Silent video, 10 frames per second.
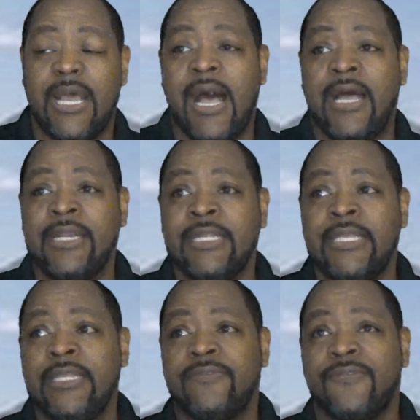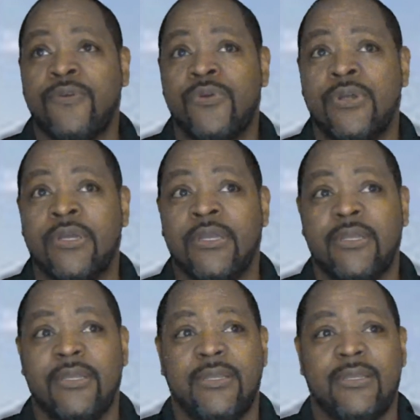our need for
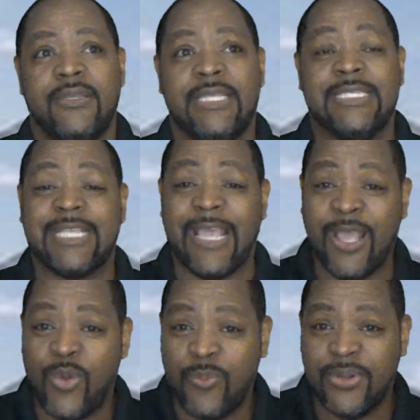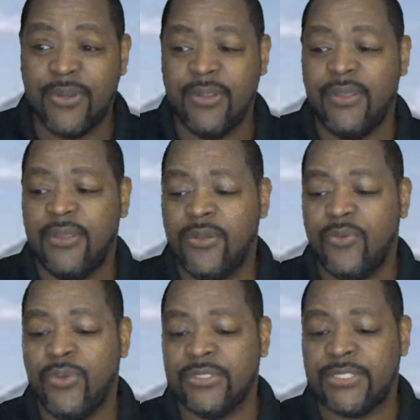His help.
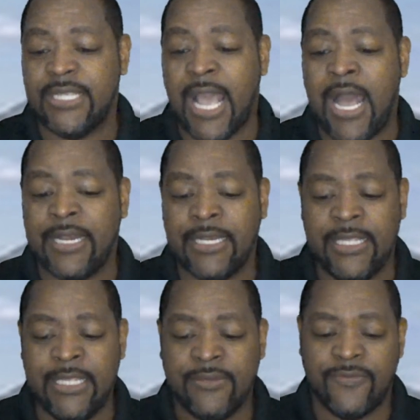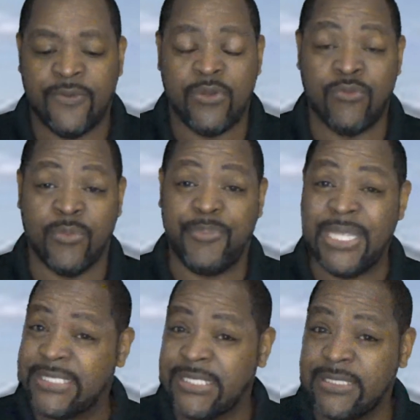We'll see our need for
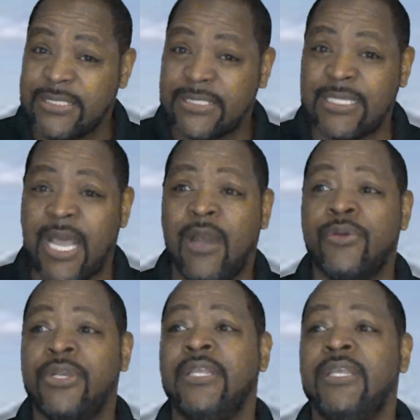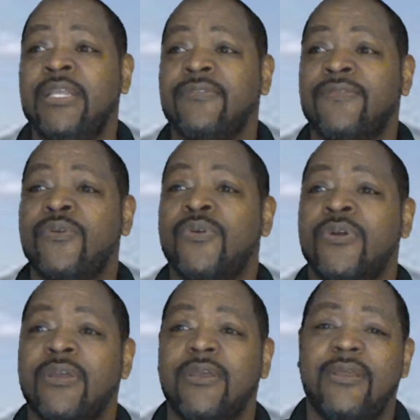repentance, our need
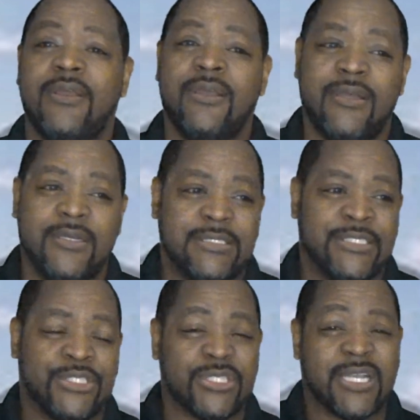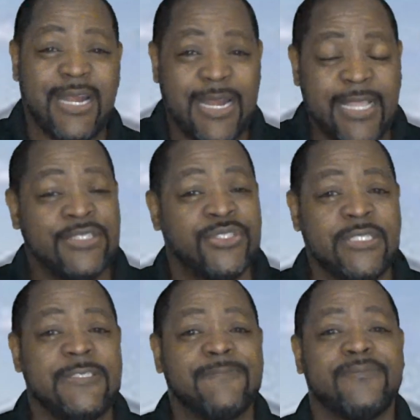for just a
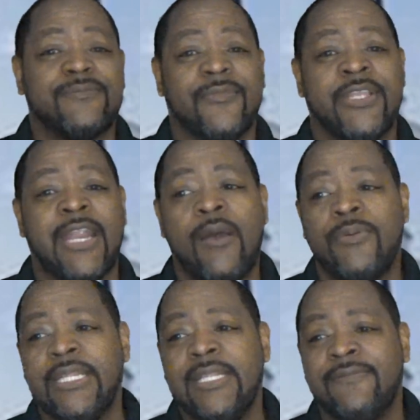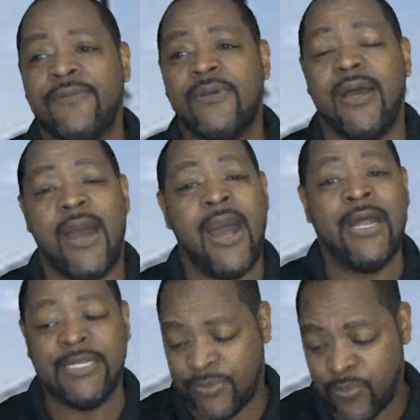cleansing, and our need for
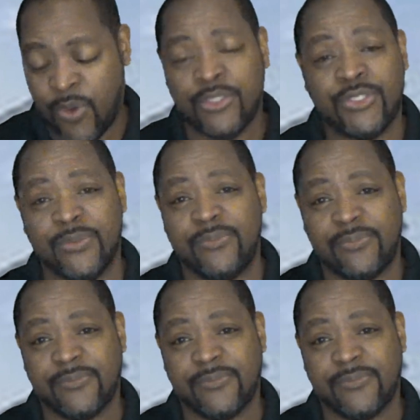honest worship